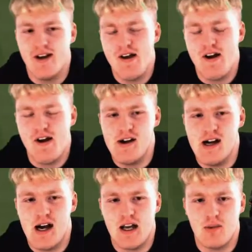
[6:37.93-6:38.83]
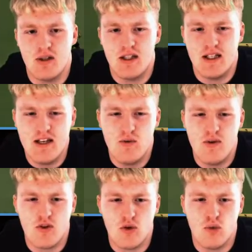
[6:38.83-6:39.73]
And I believe
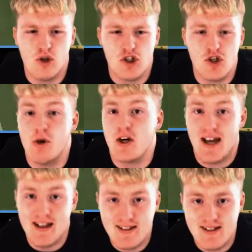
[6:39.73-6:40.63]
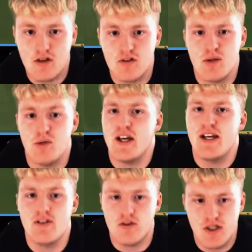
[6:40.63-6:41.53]
we've done 1 or 2 more. Kante obviously, but
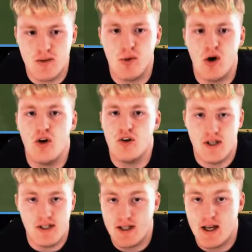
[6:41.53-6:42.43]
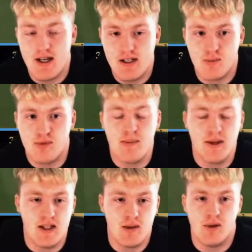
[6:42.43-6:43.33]
he's obviously important. It's a Premier
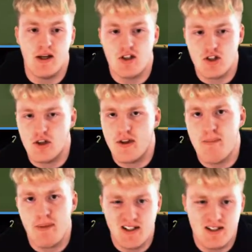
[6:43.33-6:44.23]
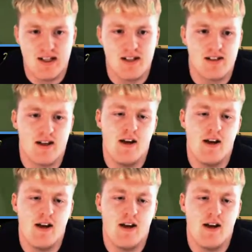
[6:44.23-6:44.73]
League player, so that makes sense.